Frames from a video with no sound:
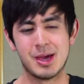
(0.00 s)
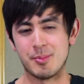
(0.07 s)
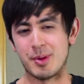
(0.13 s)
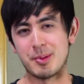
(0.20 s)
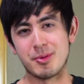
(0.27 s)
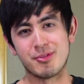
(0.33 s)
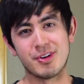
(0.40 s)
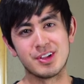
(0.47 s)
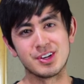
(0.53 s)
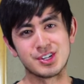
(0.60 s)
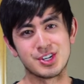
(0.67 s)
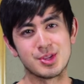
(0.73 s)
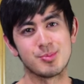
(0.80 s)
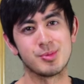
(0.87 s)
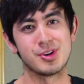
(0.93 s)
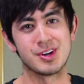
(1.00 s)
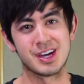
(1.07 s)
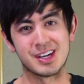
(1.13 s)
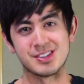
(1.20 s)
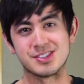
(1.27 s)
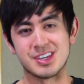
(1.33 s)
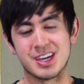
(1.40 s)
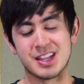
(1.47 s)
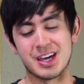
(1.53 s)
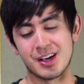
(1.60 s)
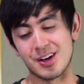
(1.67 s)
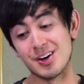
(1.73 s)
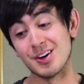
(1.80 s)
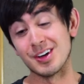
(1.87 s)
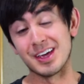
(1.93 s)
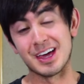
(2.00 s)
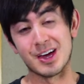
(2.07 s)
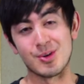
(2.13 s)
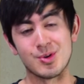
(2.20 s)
Maybe if I looked in the mirror, I could say like, oh yeah,